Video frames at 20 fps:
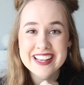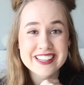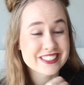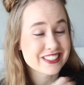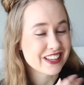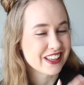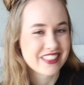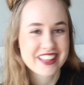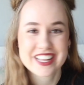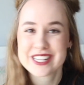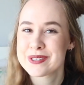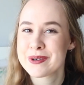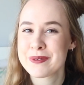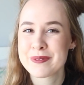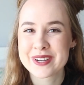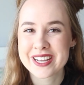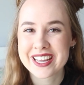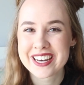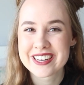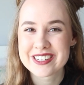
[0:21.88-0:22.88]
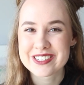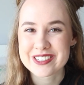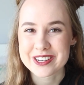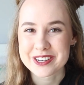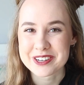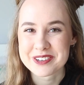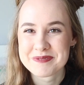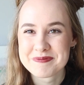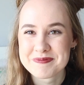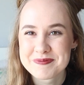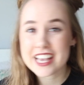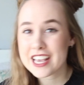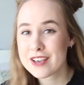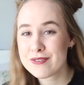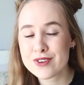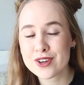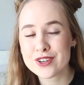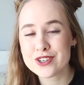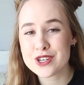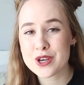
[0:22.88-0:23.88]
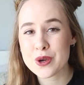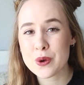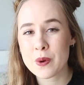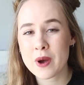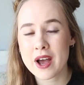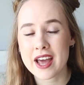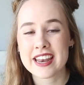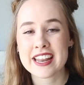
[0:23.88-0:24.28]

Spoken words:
So that's what we're gonna do. If you're new,